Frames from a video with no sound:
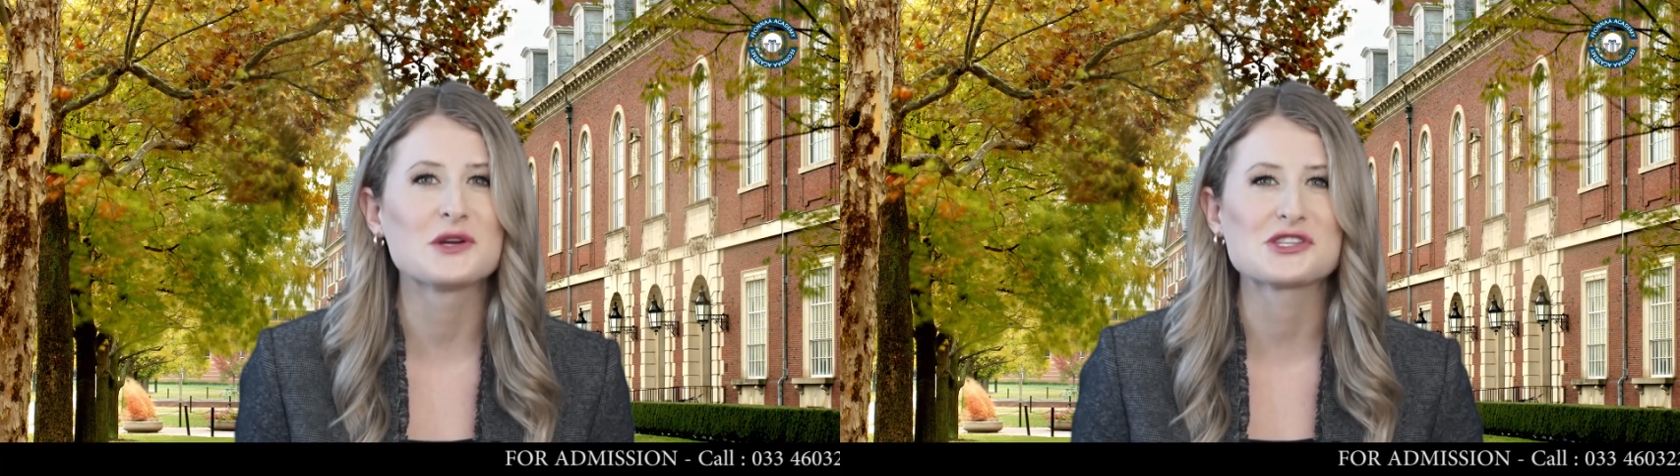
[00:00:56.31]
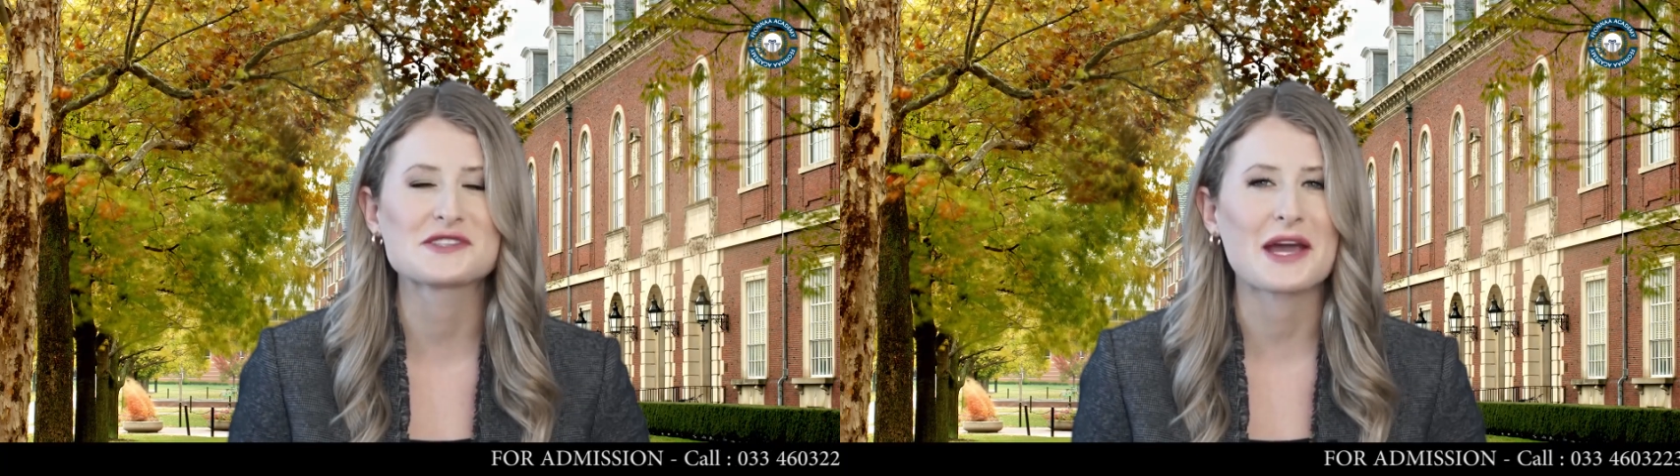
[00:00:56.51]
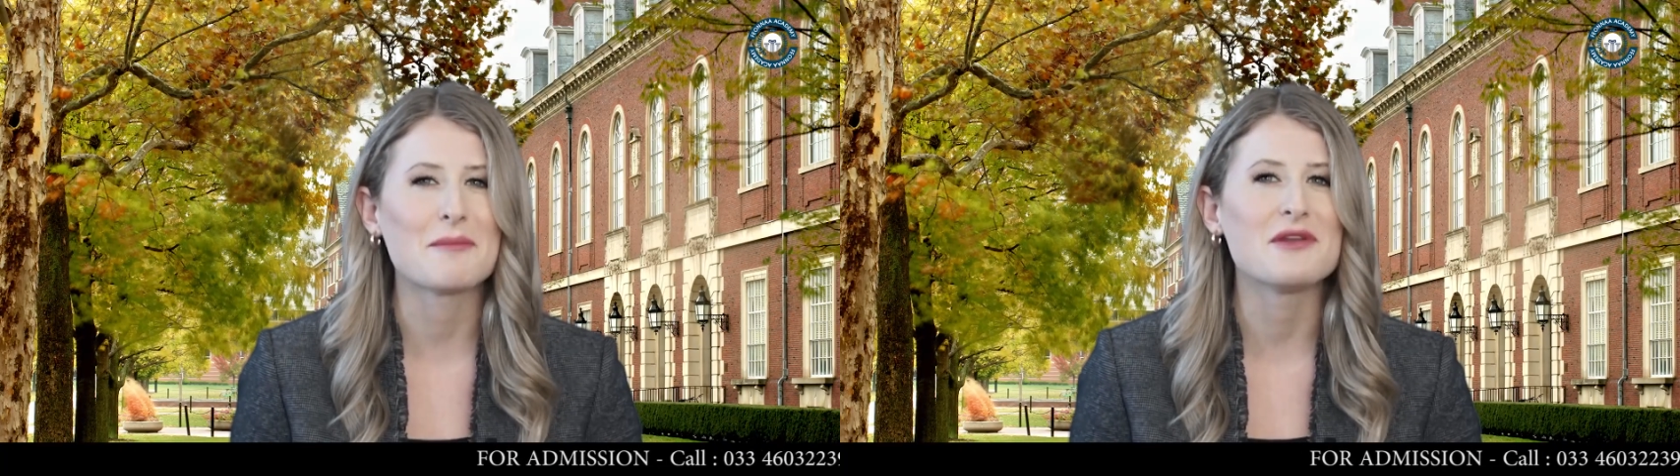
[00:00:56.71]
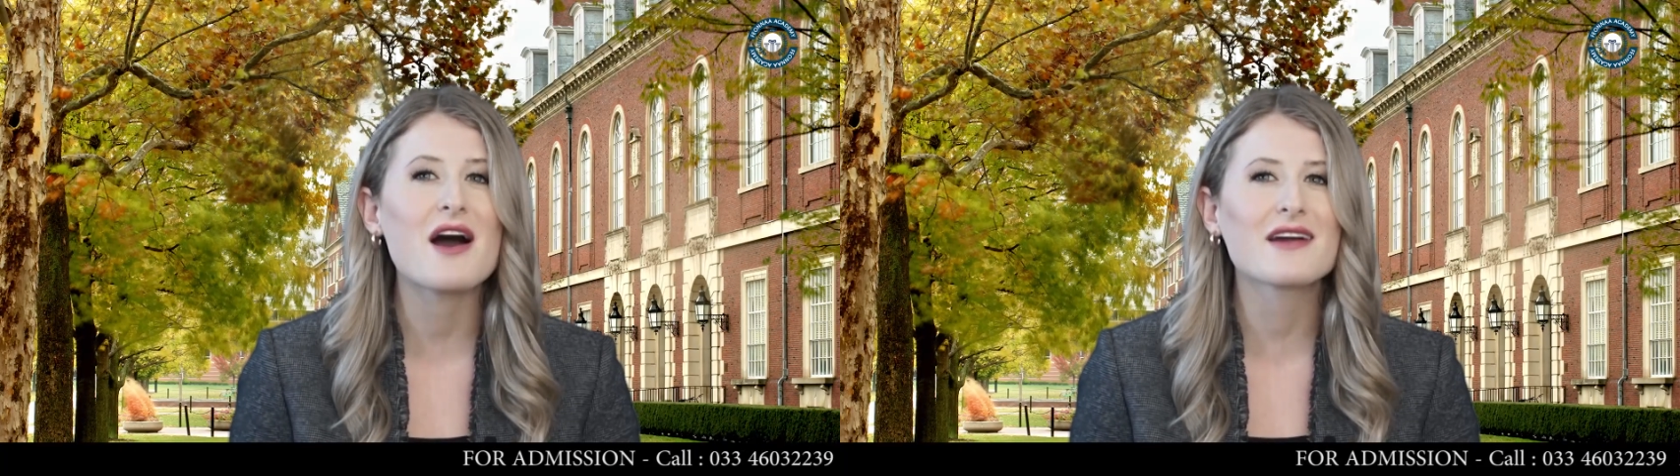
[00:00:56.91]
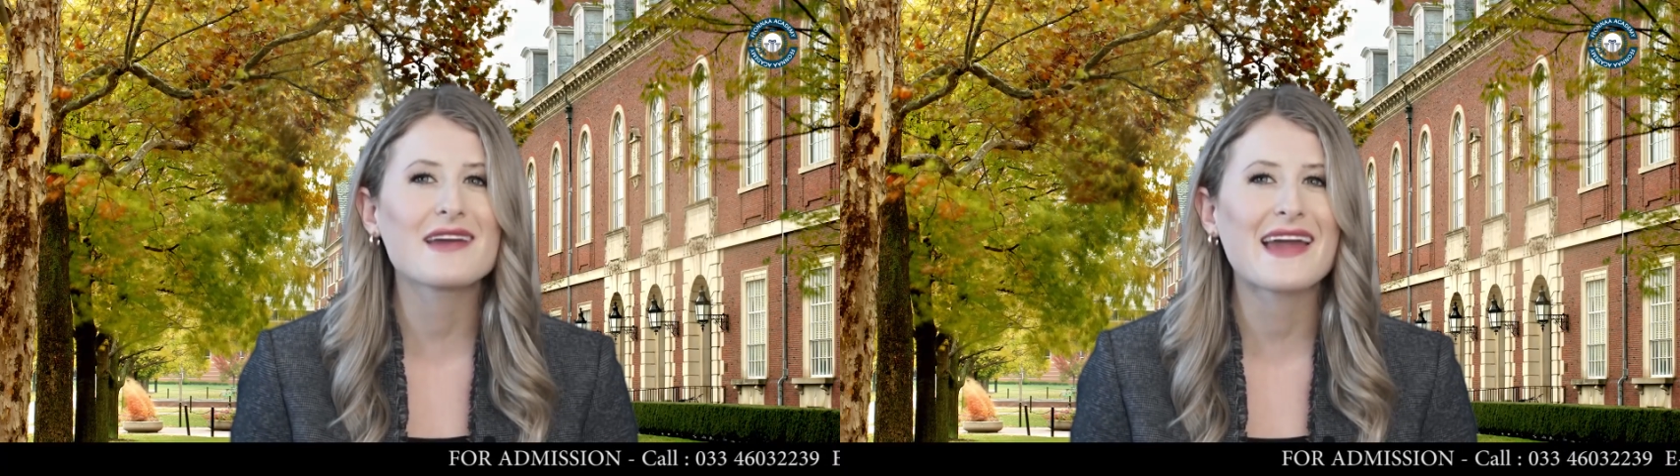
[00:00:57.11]
which has come
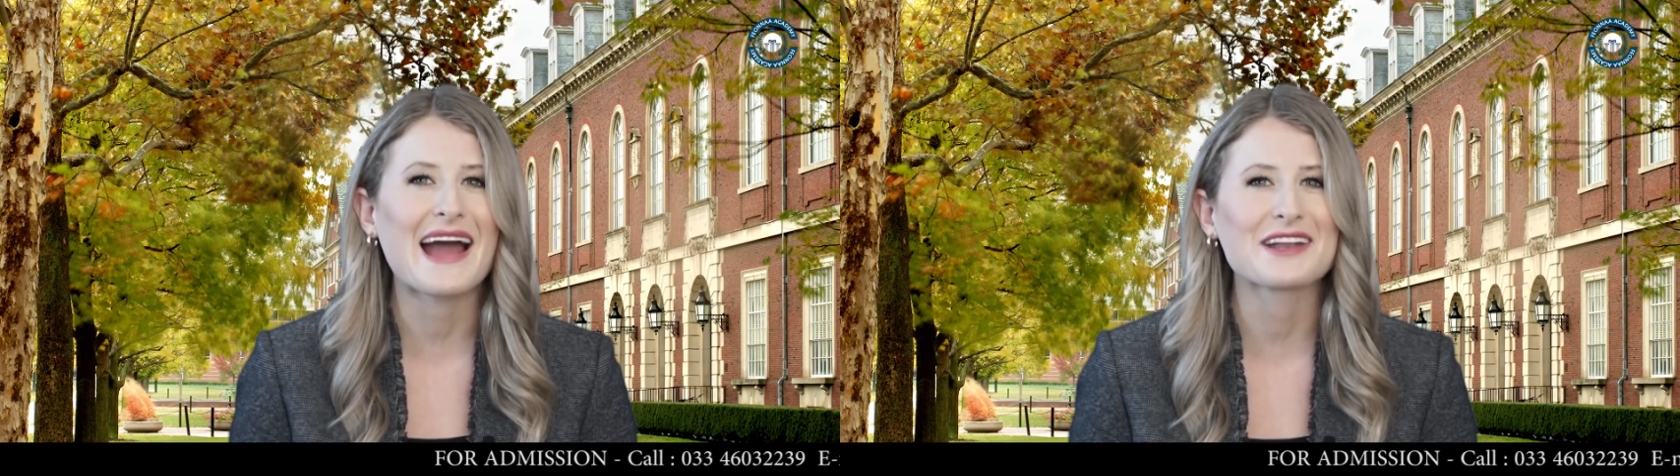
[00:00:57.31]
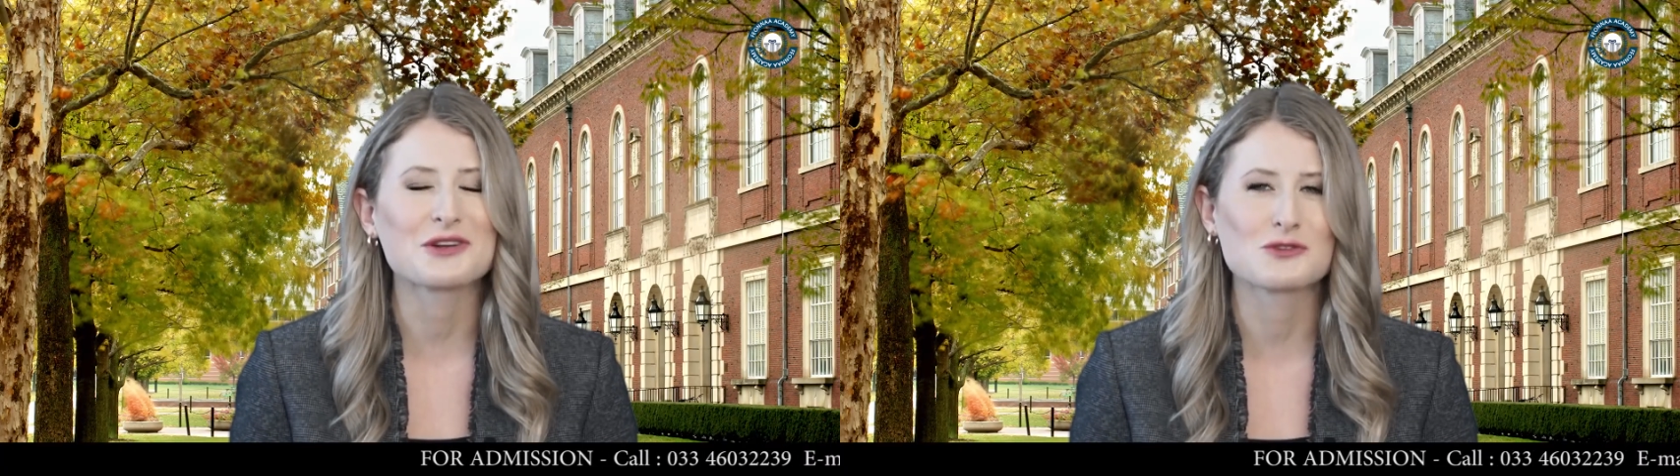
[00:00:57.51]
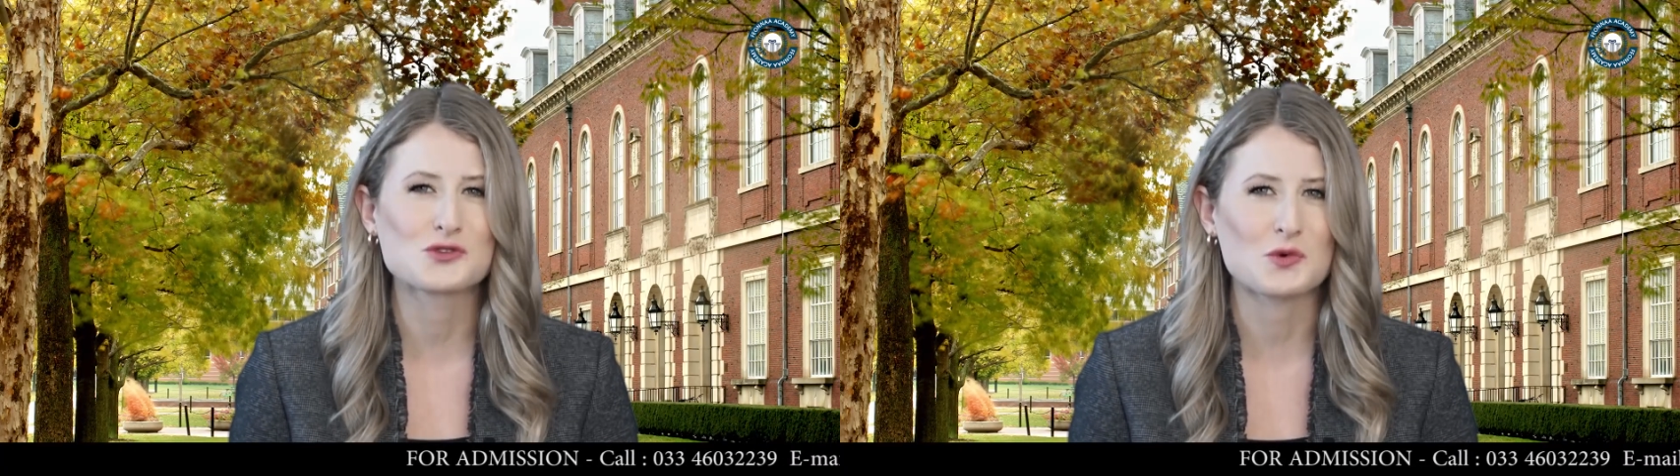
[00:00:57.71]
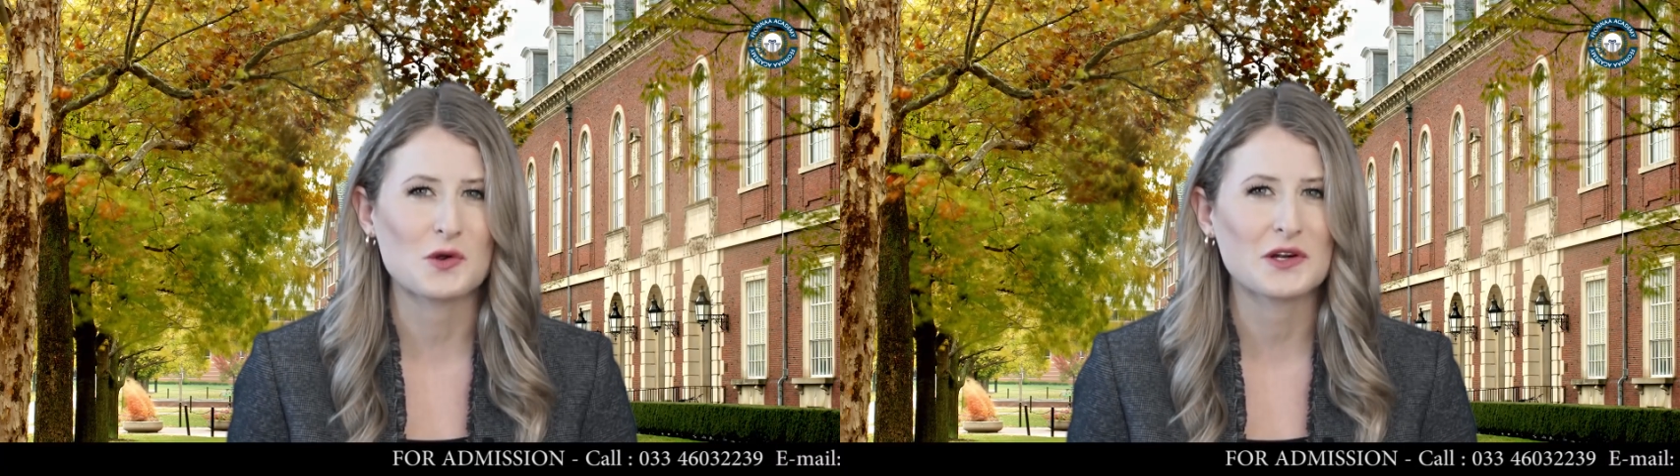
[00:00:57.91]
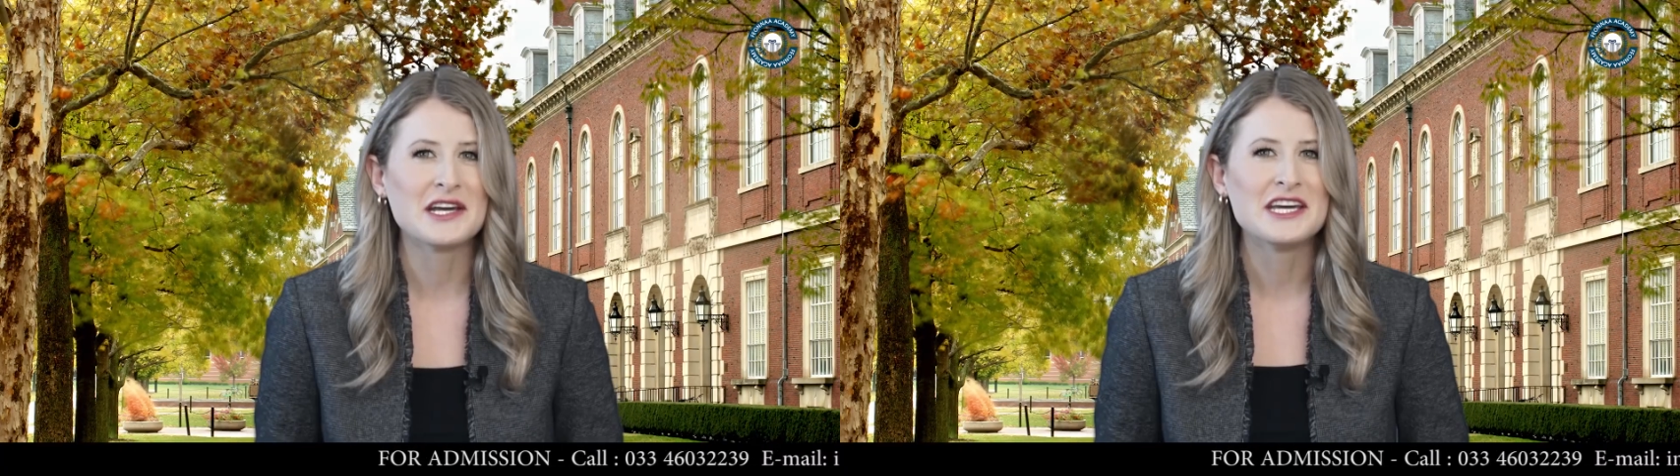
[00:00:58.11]
knocking at your
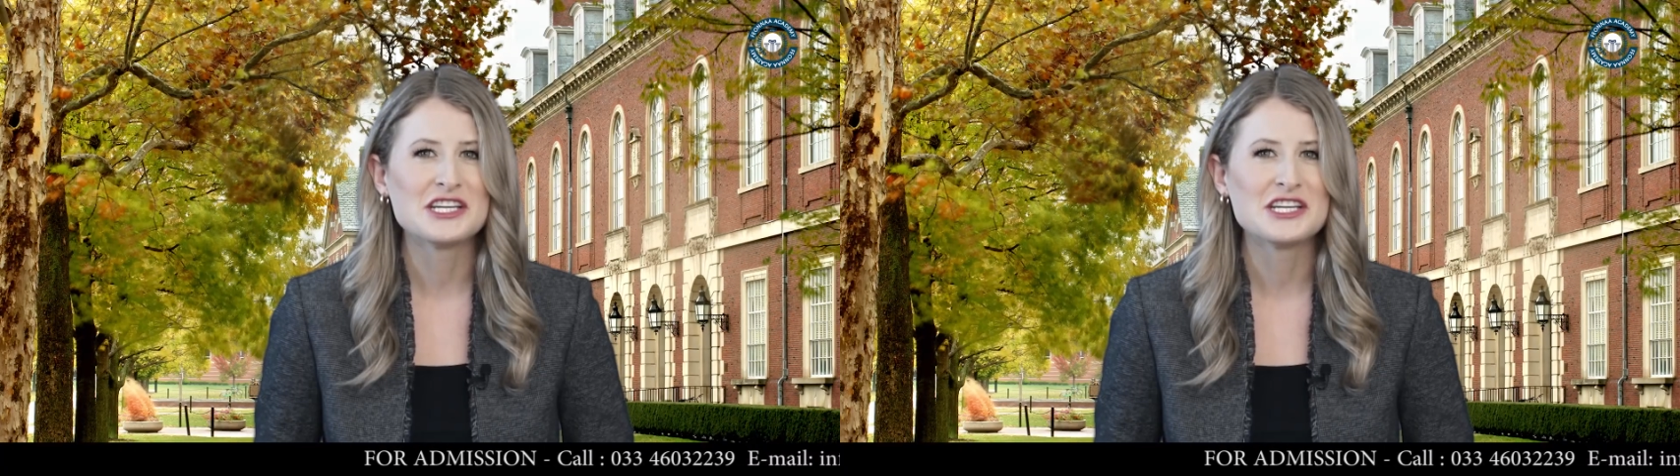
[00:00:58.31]
door.